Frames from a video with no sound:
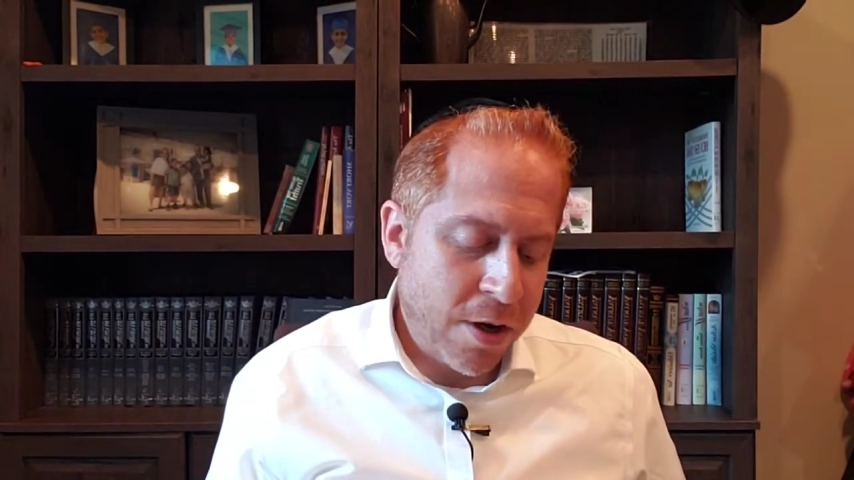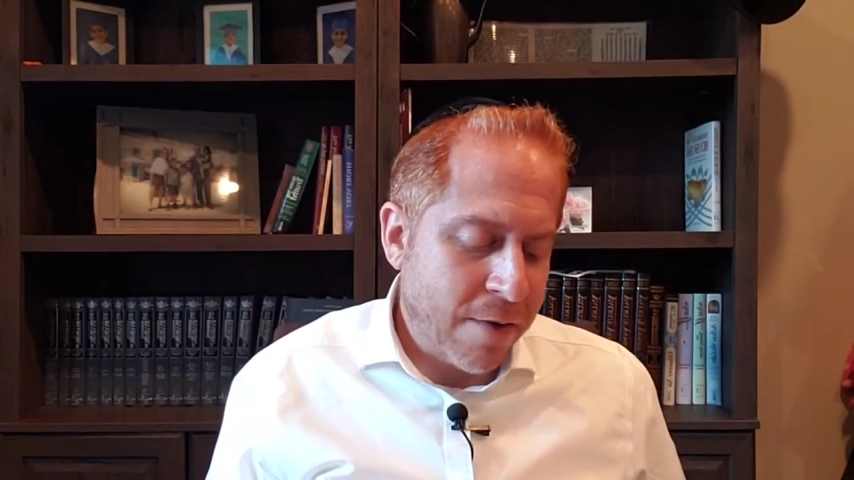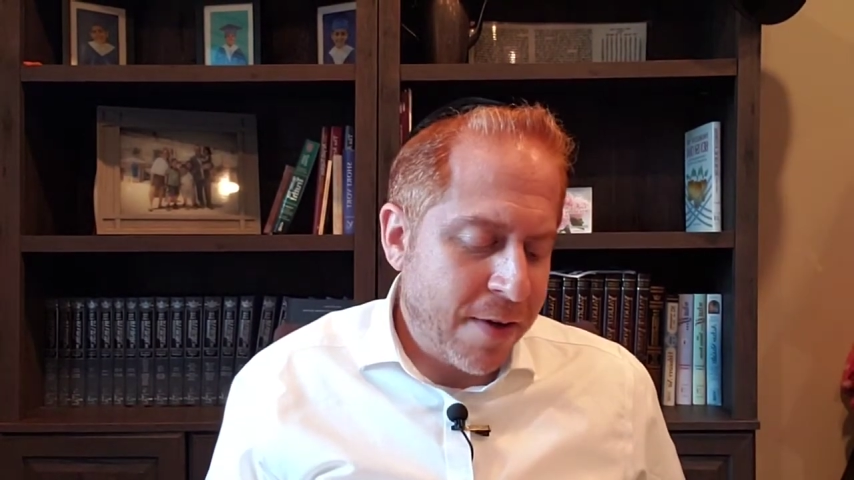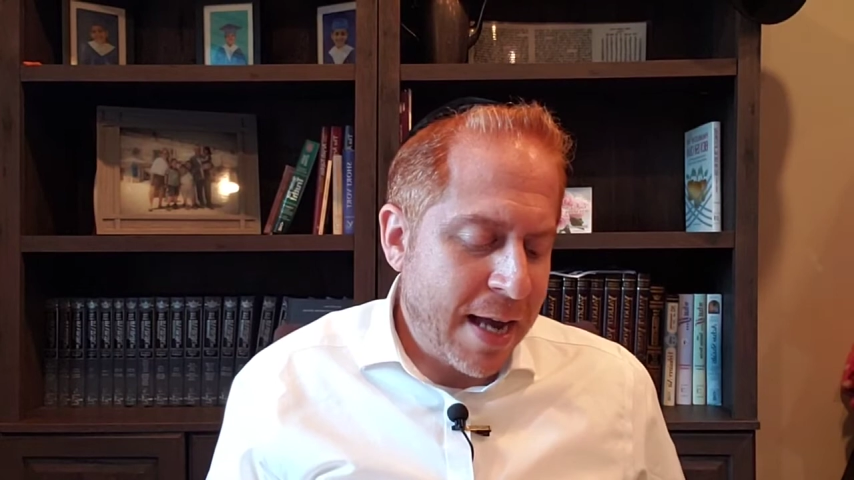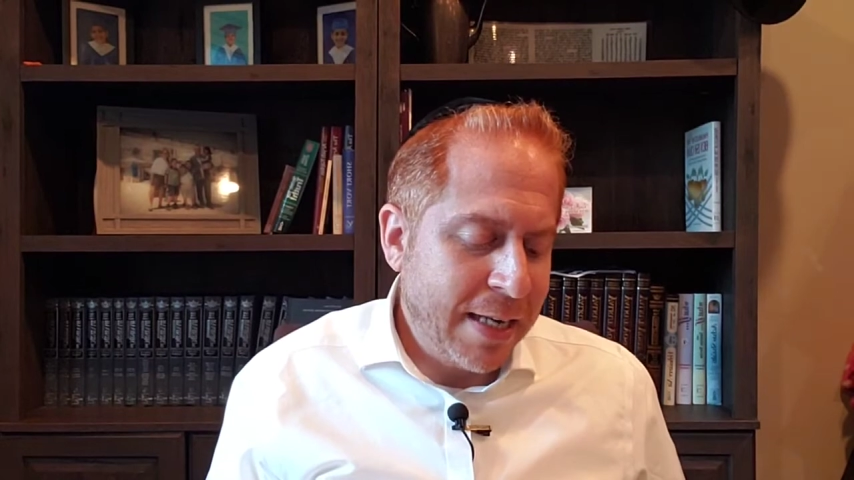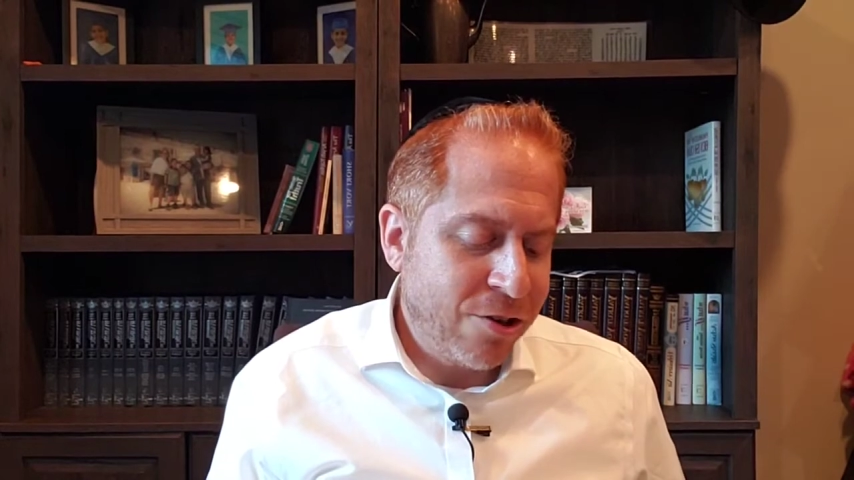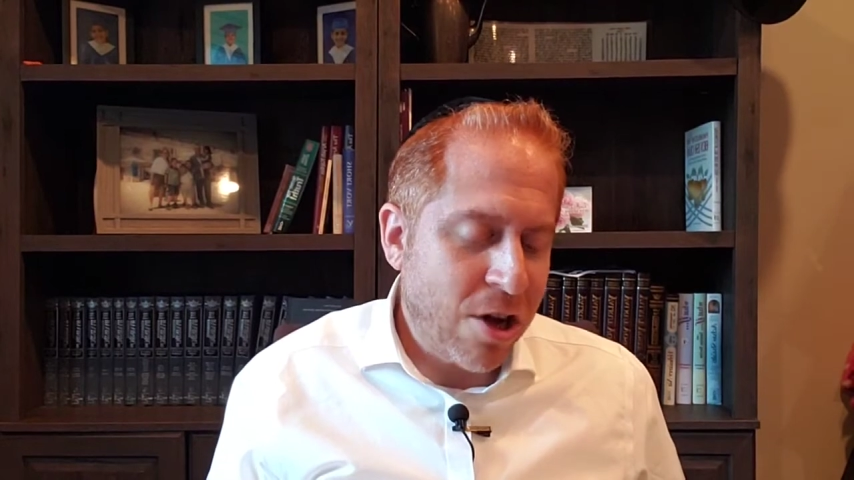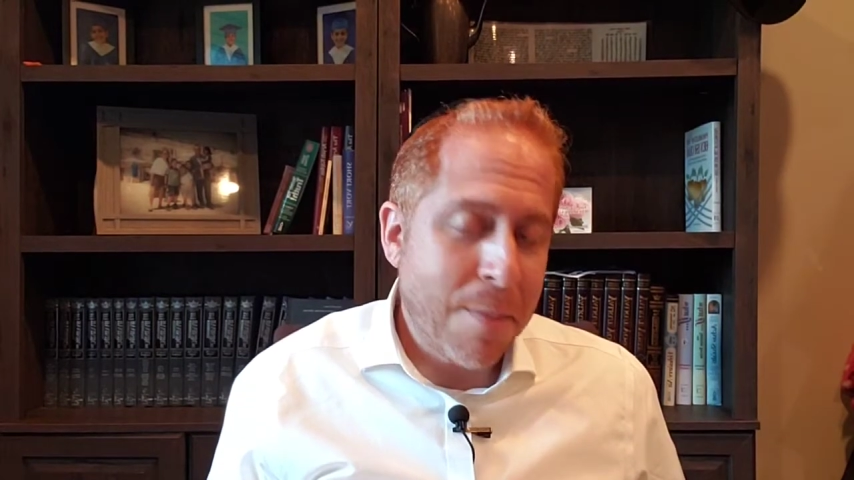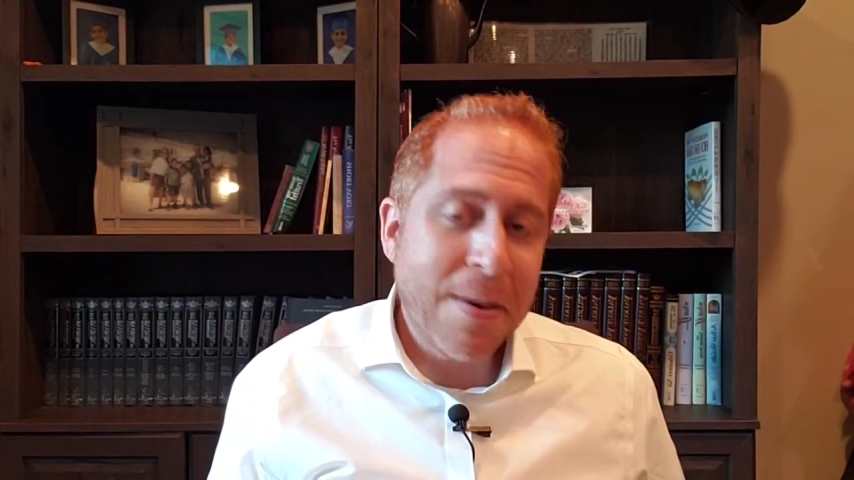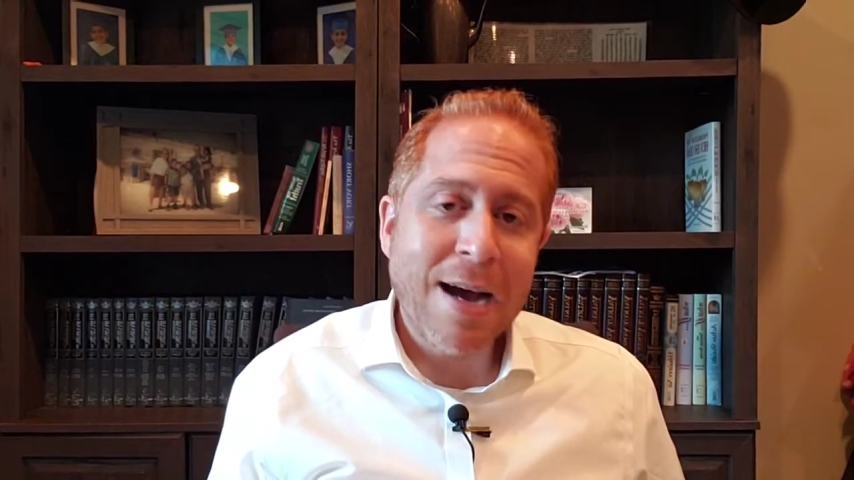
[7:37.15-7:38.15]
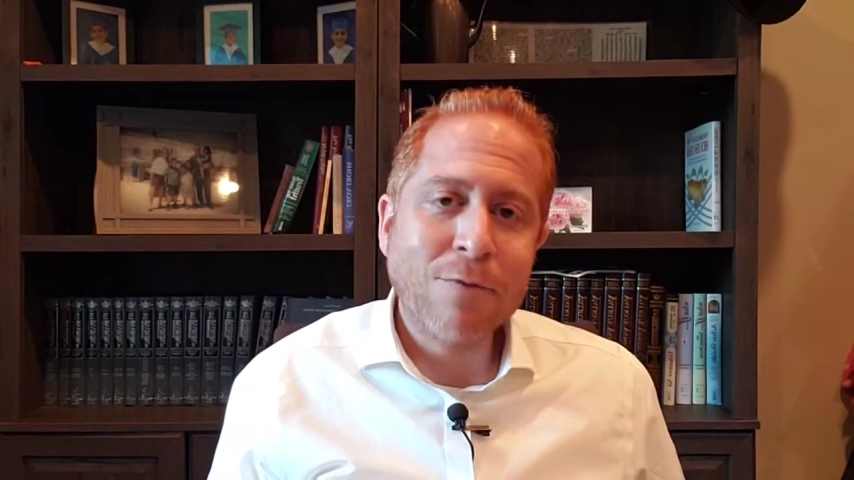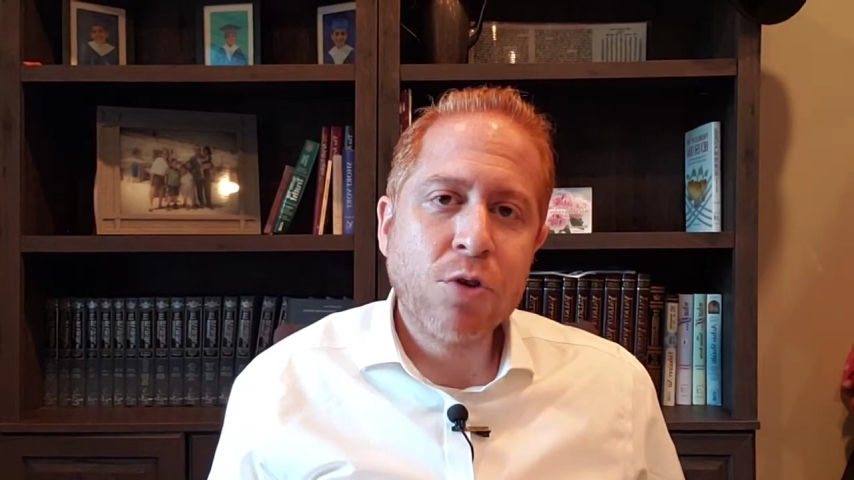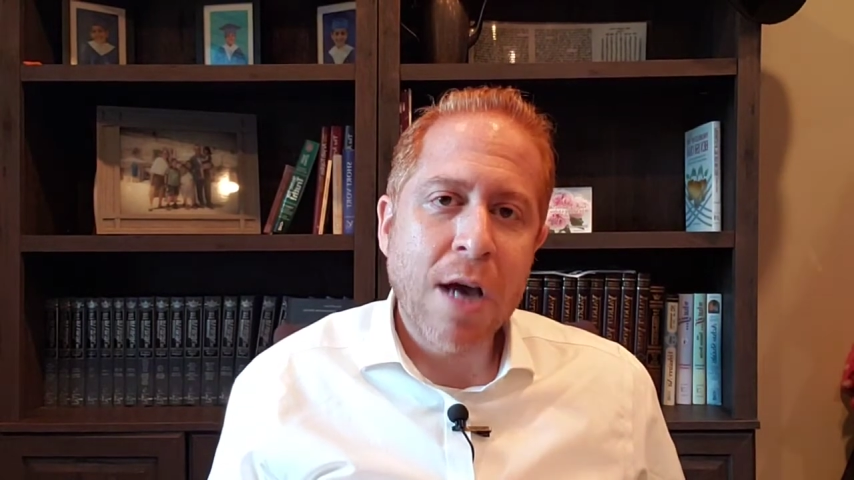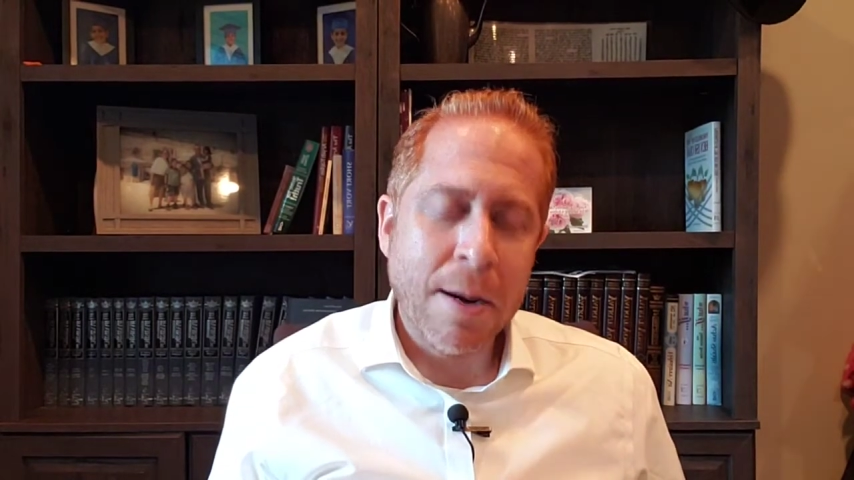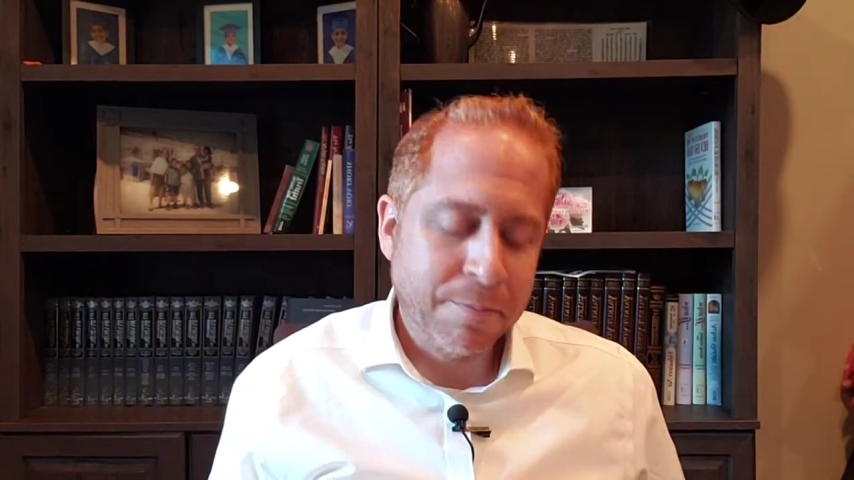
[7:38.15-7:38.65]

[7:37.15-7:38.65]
of Elisha ben Avuya.